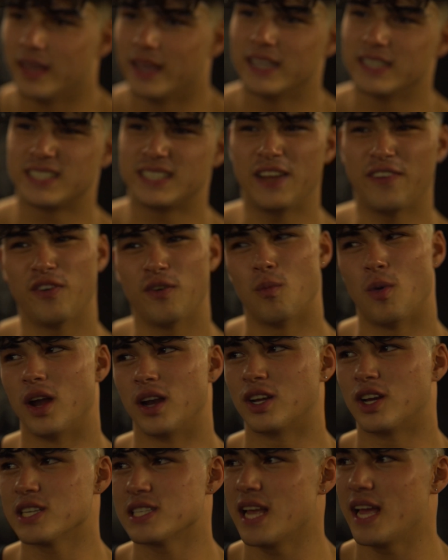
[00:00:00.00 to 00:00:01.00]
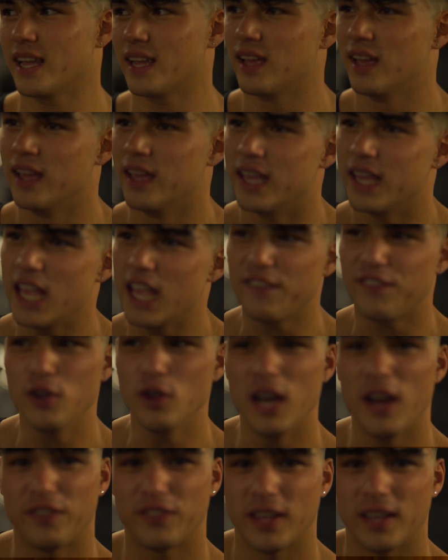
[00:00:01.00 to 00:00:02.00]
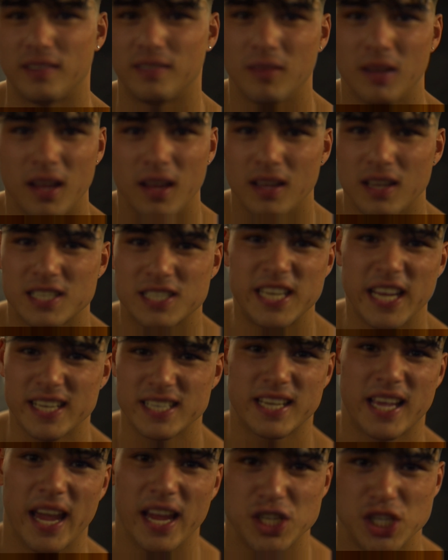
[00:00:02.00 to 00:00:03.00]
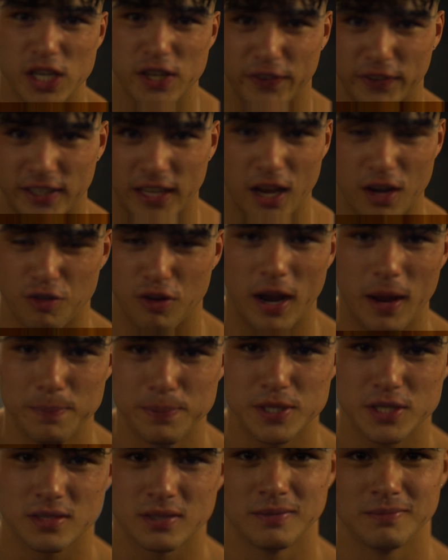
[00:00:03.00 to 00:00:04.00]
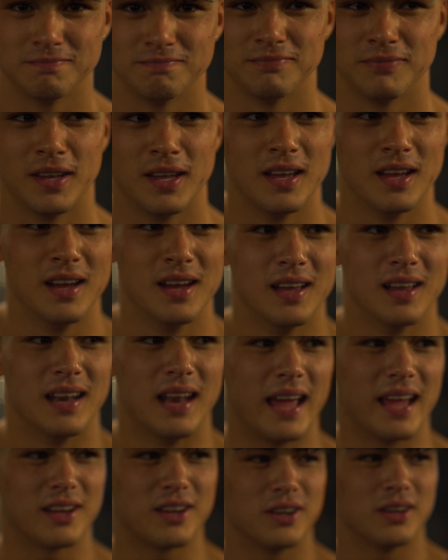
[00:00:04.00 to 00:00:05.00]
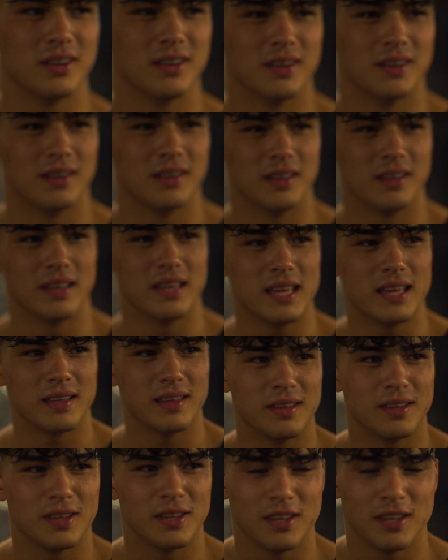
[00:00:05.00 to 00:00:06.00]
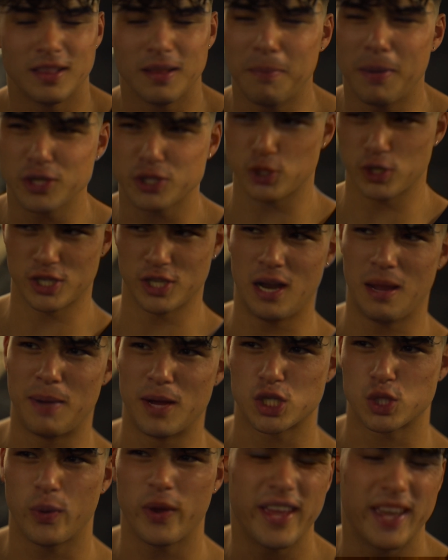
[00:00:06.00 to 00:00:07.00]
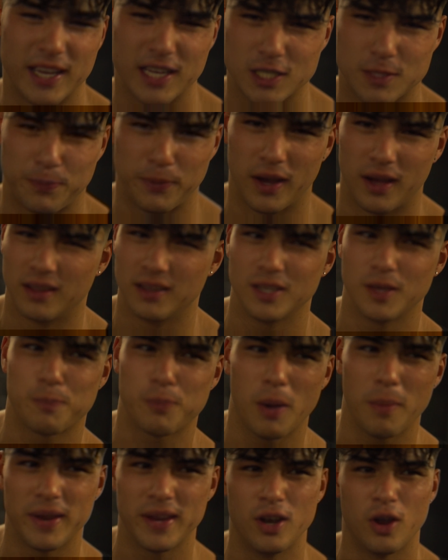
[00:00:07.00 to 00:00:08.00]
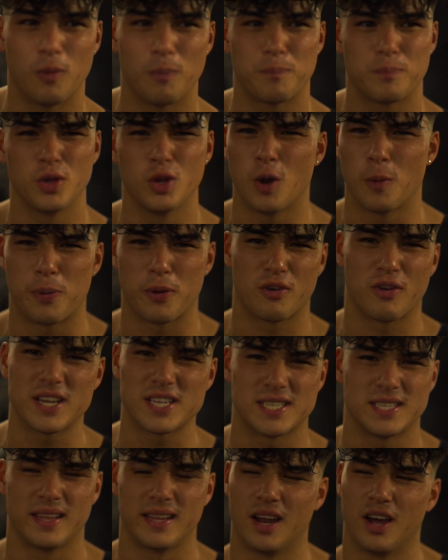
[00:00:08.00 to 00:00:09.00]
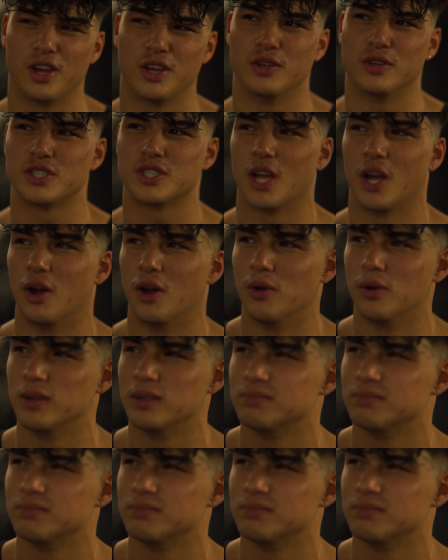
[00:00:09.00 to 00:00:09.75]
it's a different one, because like if you lifted 6 kgs for 10 reps, like the muscle doesn't know how much weight it is, but you're not progressing then, are you? So